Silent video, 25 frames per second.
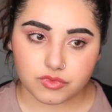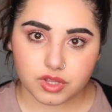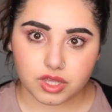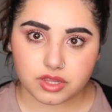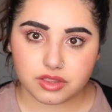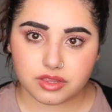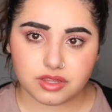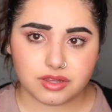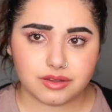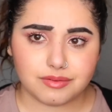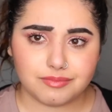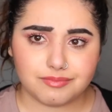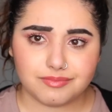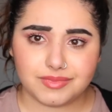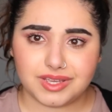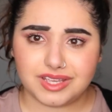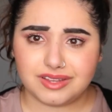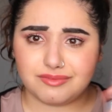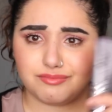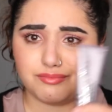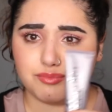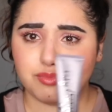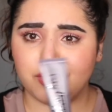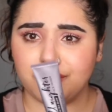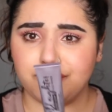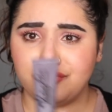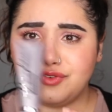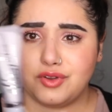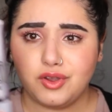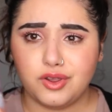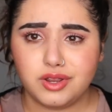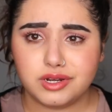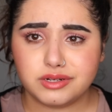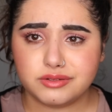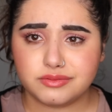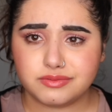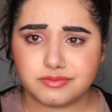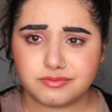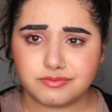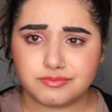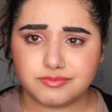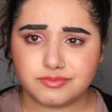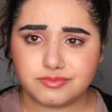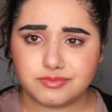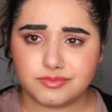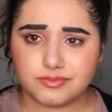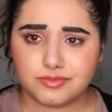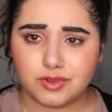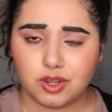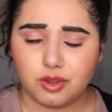It preferred
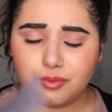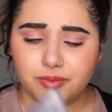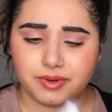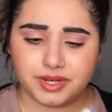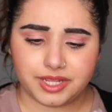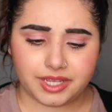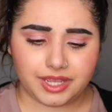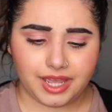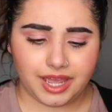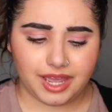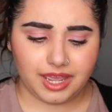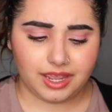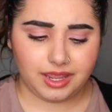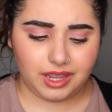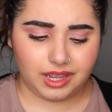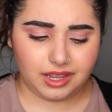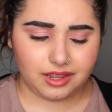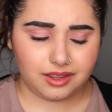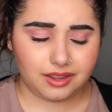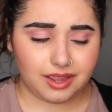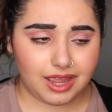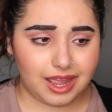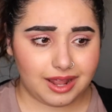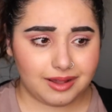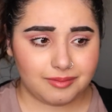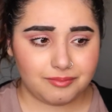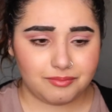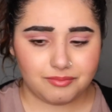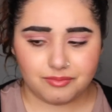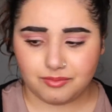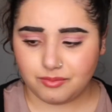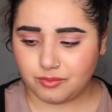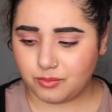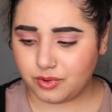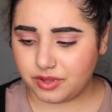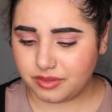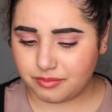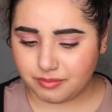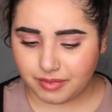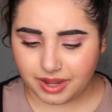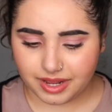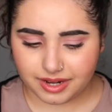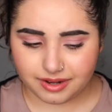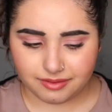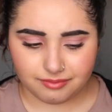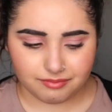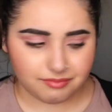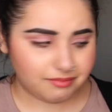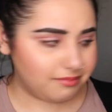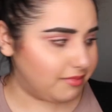Urban Decay, and with my
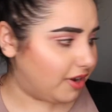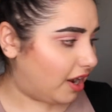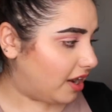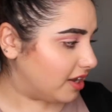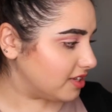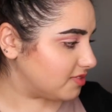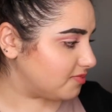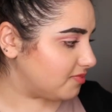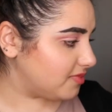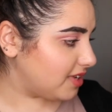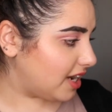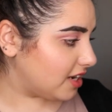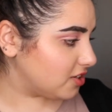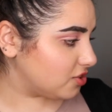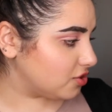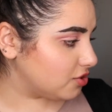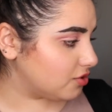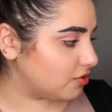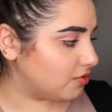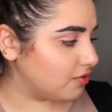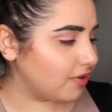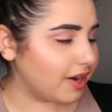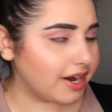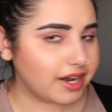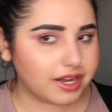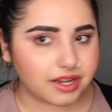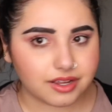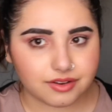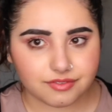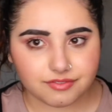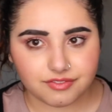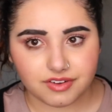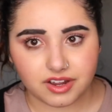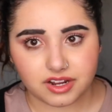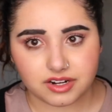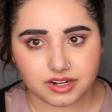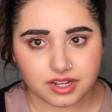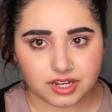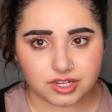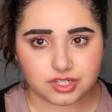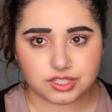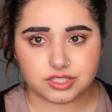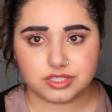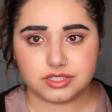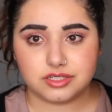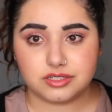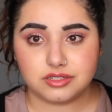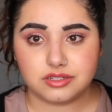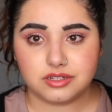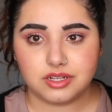Nars Natural Radiant
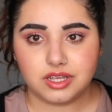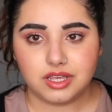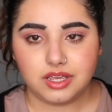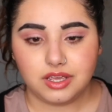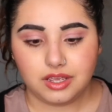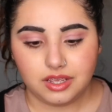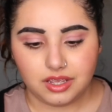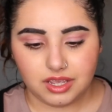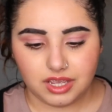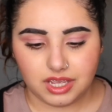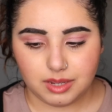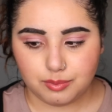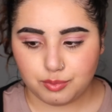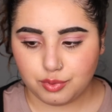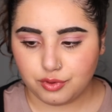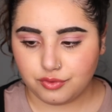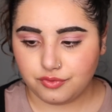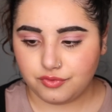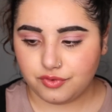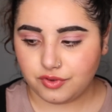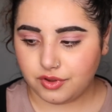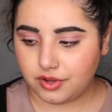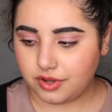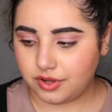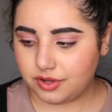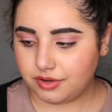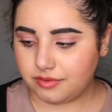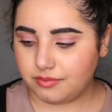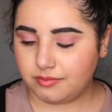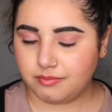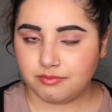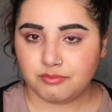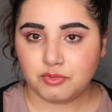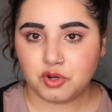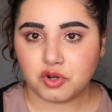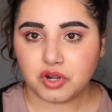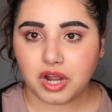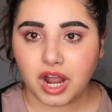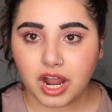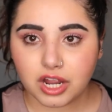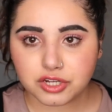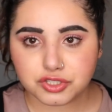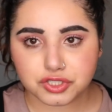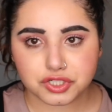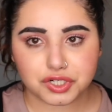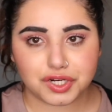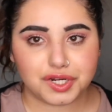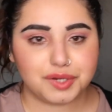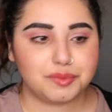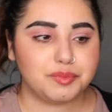foundation, it preferred Milk
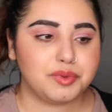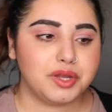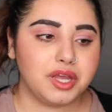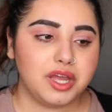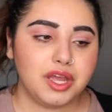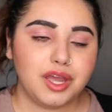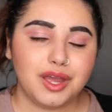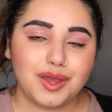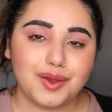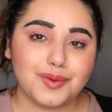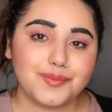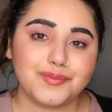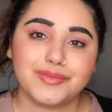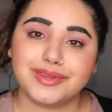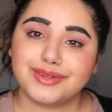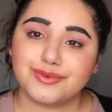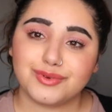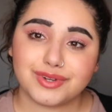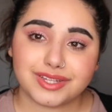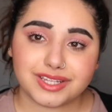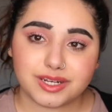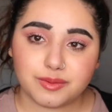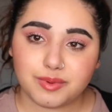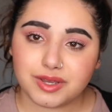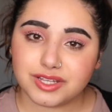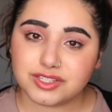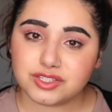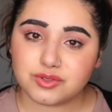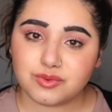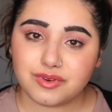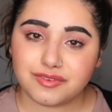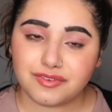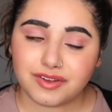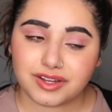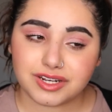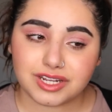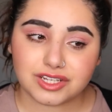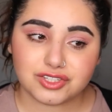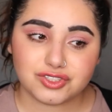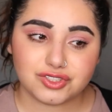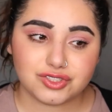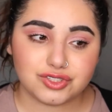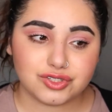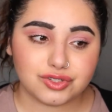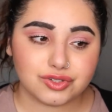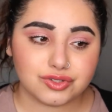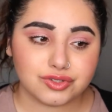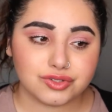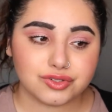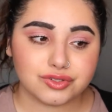Hydrogrip. It really depends on what foundation
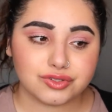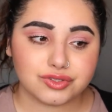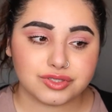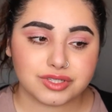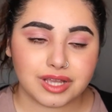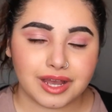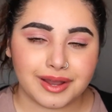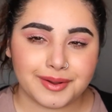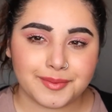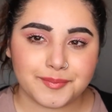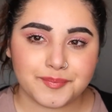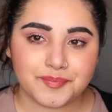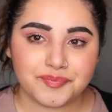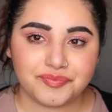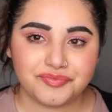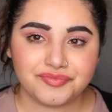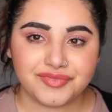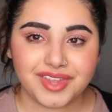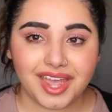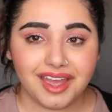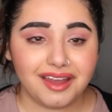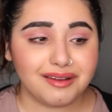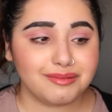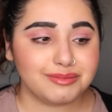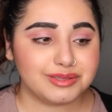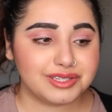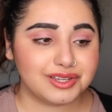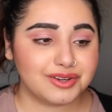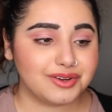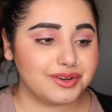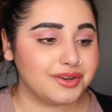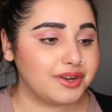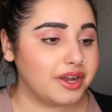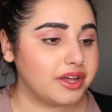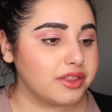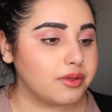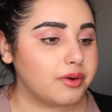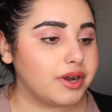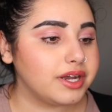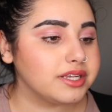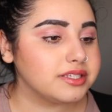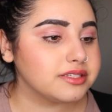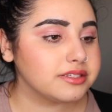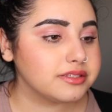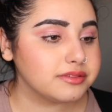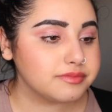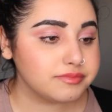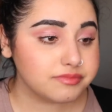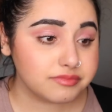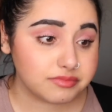you use. Yeah, so
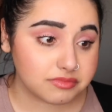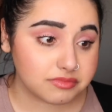otherwise,